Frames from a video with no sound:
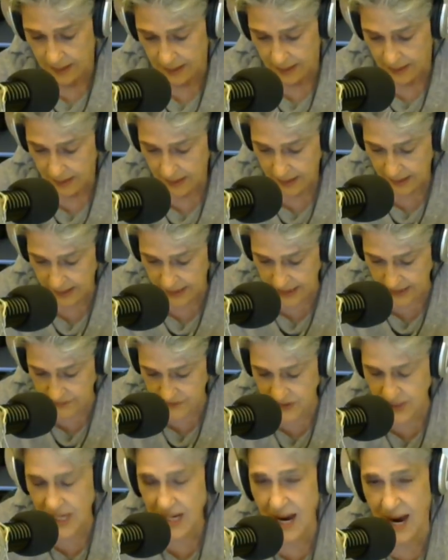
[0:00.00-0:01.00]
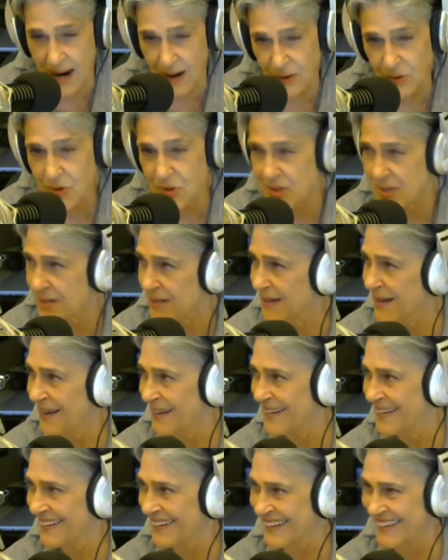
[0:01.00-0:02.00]
It gives the House
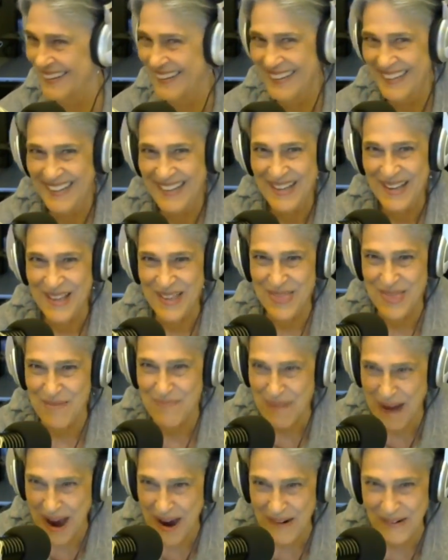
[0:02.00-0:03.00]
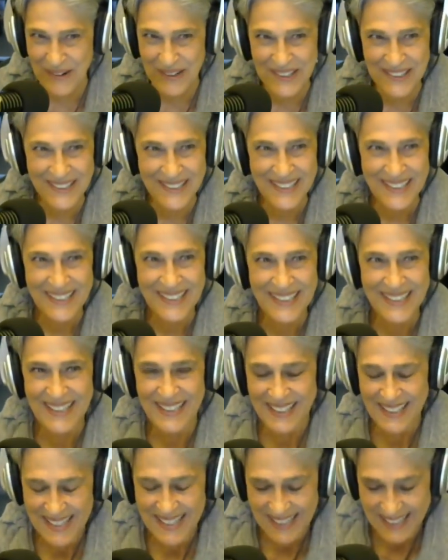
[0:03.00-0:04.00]
the power,
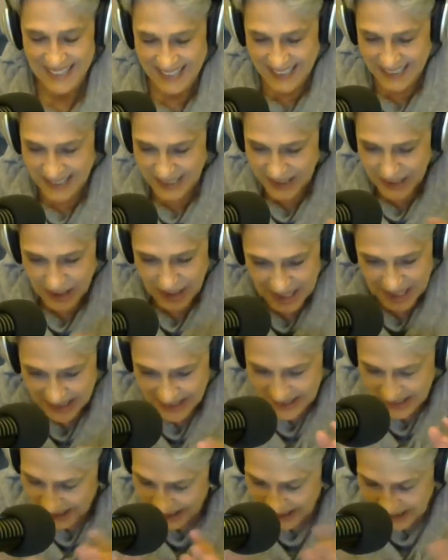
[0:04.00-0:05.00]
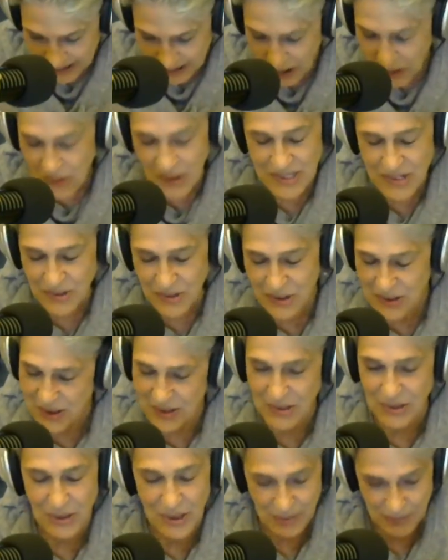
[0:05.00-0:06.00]
in no uncertain
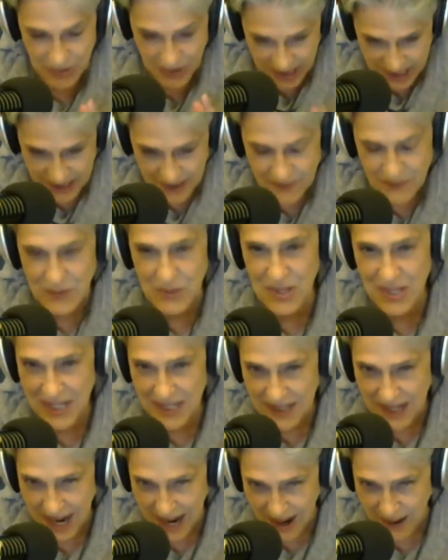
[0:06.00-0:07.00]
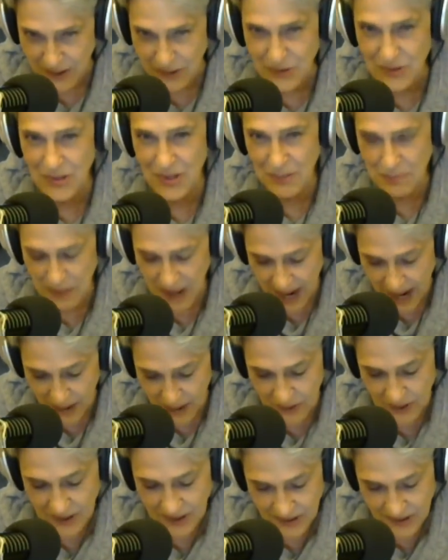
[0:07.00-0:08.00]
terms, gives the House the
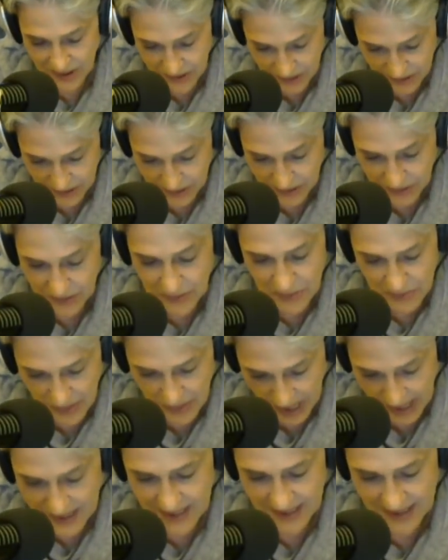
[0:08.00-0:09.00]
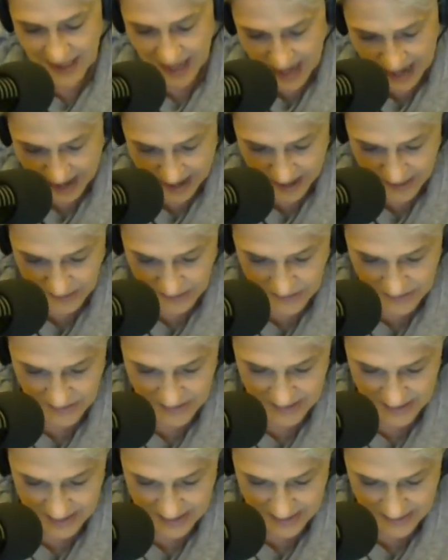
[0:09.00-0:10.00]
power to do what the
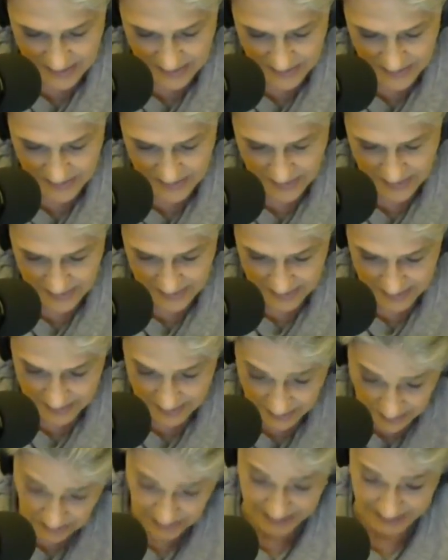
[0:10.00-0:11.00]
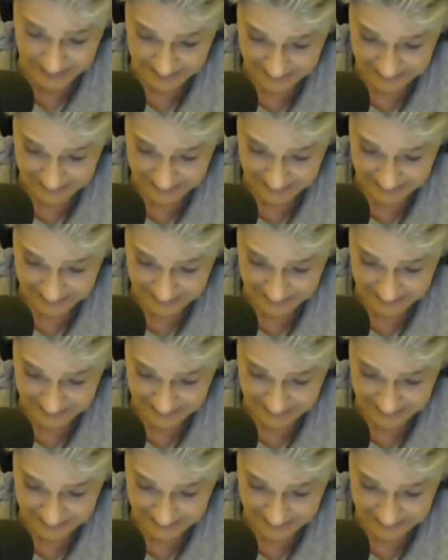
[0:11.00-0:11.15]
House is doing.